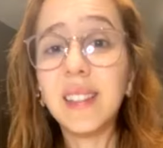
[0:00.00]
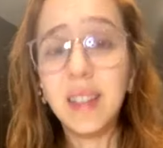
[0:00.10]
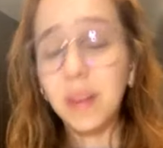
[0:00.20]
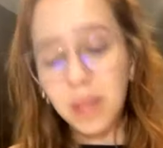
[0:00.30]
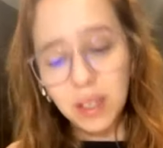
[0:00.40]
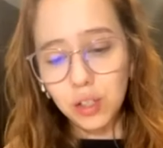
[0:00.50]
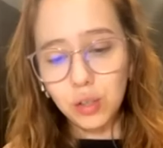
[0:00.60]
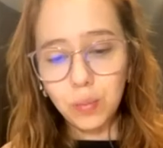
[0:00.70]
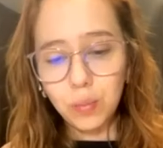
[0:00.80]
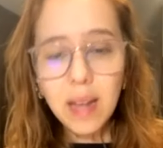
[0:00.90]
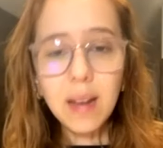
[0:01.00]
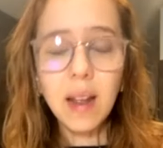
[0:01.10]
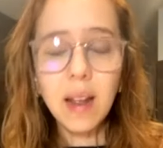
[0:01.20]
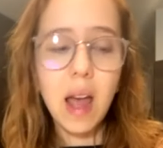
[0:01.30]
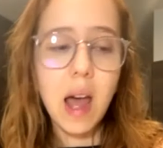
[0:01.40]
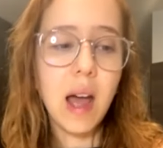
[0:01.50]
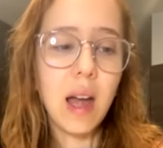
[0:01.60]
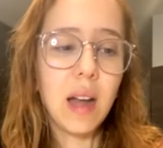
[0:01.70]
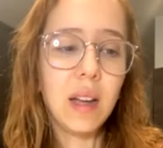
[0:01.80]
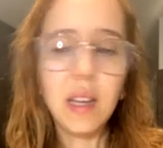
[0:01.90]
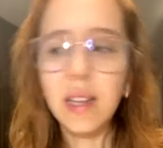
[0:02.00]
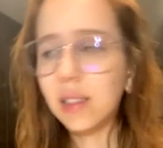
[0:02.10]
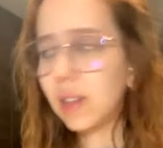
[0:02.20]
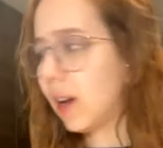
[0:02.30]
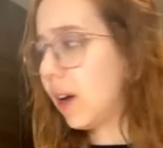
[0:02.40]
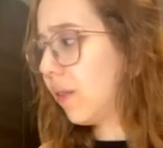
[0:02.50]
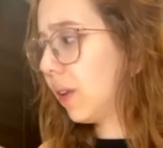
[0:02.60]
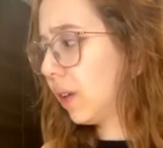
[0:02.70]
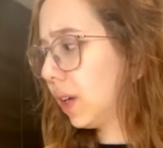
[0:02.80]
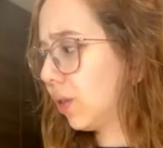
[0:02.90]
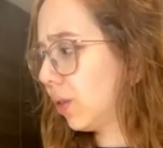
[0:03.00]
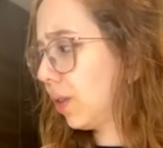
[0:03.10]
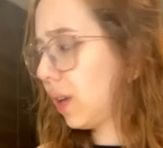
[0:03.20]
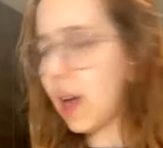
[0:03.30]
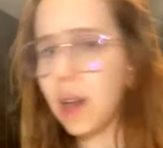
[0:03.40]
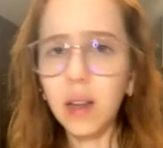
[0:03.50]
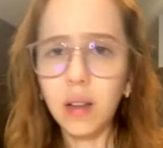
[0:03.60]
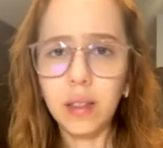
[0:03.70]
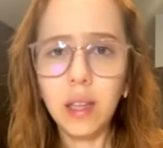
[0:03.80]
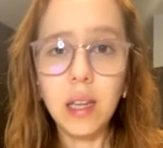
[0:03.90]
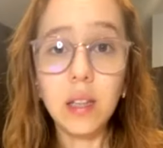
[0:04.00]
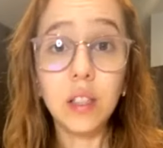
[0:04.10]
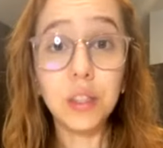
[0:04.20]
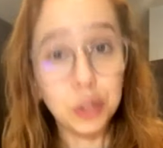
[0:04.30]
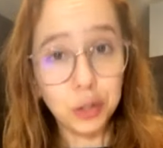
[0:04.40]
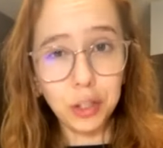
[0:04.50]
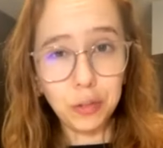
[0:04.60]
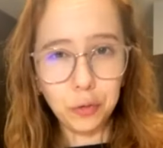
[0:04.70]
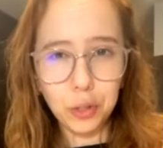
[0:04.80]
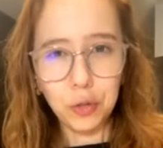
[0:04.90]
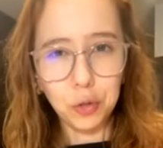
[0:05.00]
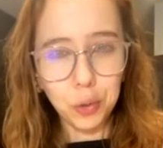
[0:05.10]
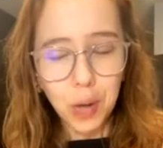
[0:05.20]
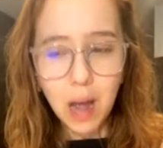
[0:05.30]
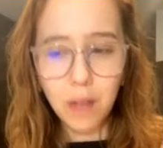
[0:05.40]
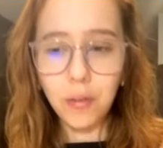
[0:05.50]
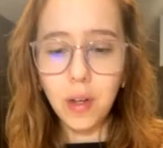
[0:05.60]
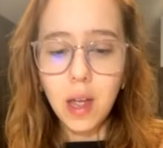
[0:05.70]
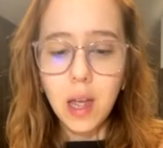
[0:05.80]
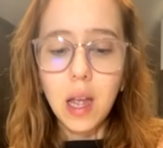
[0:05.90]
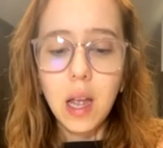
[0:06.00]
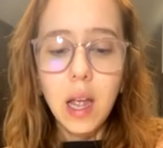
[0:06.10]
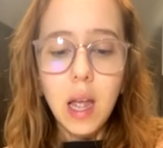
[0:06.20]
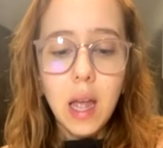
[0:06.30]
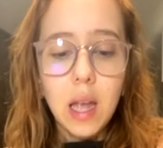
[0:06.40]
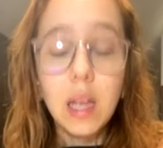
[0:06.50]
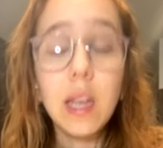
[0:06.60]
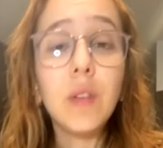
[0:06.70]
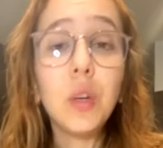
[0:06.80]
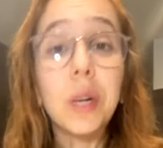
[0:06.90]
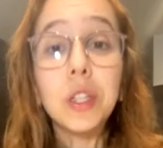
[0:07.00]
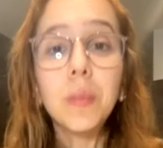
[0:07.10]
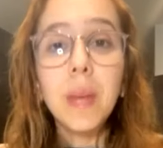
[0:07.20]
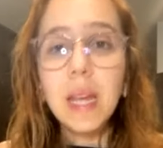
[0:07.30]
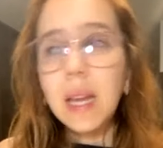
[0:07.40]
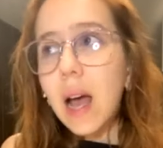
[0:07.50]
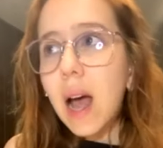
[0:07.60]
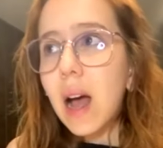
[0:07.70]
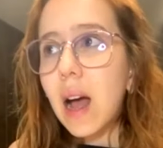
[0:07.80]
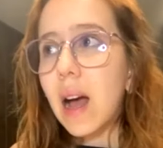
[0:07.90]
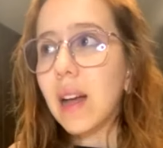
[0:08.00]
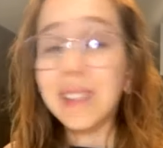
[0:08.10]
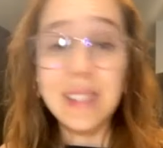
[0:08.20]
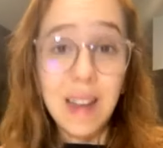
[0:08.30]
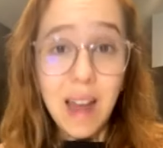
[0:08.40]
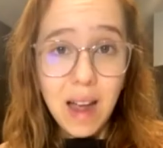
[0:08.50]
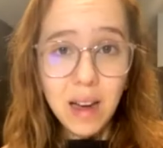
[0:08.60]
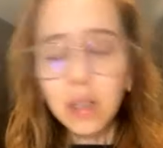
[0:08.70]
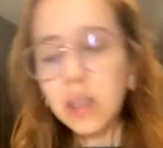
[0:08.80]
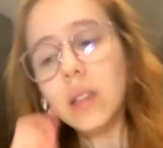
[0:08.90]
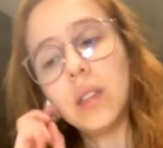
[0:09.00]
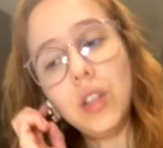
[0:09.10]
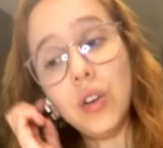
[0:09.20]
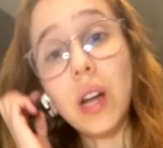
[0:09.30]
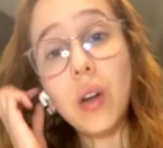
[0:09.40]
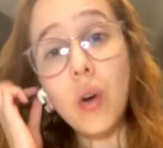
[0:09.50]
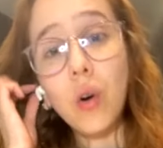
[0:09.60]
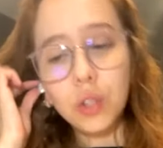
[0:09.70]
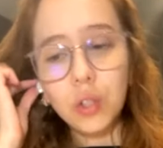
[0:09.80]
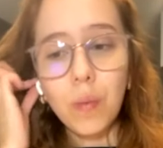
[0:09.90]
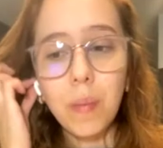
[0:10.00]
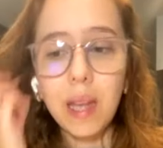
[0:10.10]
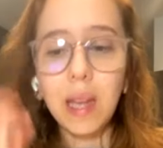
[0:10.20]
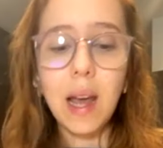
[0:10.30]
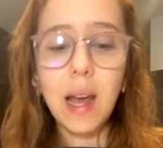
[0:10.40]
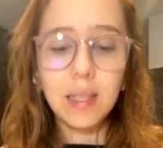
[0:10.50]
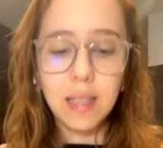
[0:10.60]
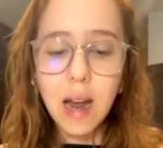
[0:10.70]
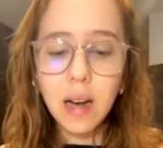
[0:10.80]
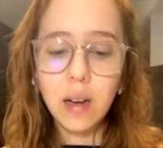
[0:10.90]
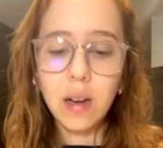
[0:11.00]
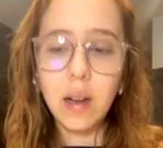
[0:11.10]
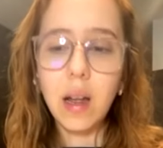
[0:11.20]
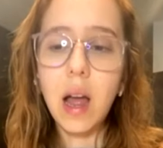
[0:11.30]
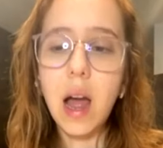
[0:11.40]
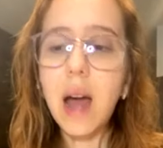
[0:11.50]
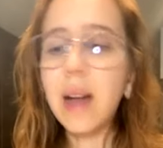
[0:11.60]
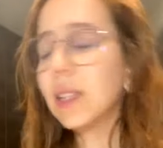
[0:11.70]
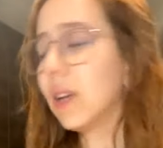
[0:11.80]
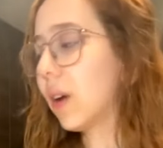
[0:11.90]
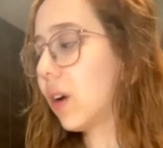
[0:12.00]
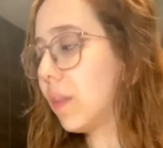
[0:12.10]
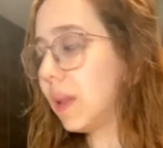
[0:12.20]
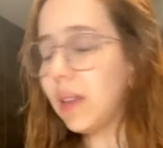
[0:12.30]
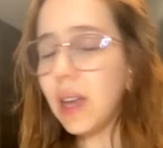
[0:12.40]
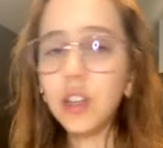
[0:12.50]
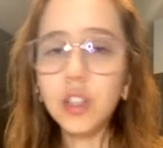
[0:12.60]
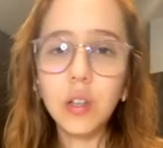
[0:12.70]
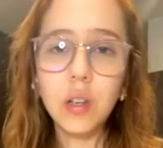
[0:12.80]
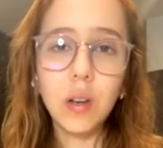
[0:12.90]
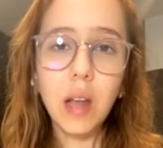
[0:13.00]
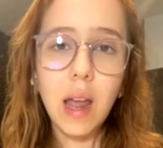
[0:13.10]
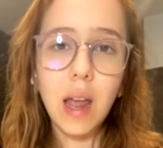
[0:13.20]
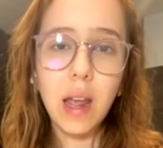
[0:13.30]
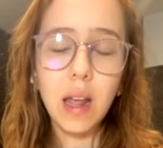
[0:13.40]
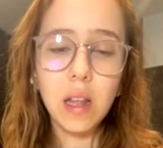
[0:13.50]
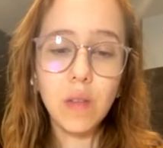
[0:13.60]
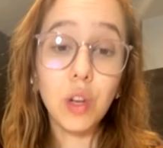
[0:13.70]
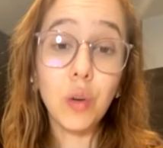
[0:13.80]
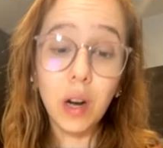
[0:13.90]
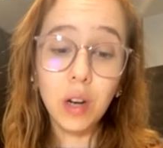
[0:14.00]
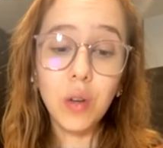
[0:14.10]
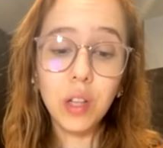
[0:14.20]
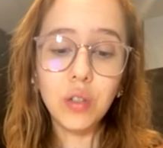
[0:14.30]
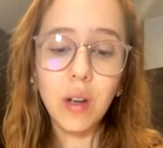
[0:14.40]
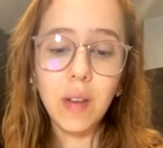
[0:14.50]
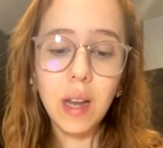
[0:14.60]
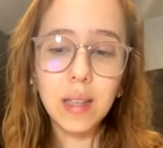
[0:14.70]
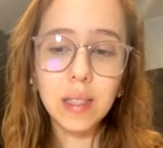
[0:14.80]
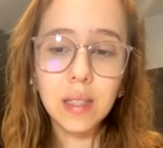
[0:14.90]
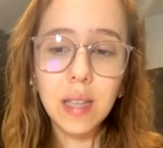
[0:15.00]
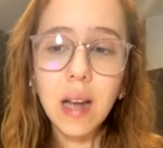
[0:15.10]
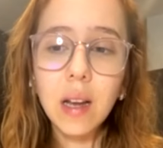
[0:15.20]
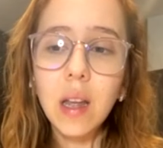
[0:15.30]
than 10 minutes to make, and it's a very good and healthy dessert for you to have. If you want to make it a snack, you can also make it a snack. As a recommendation, if you are going to have it as a snack,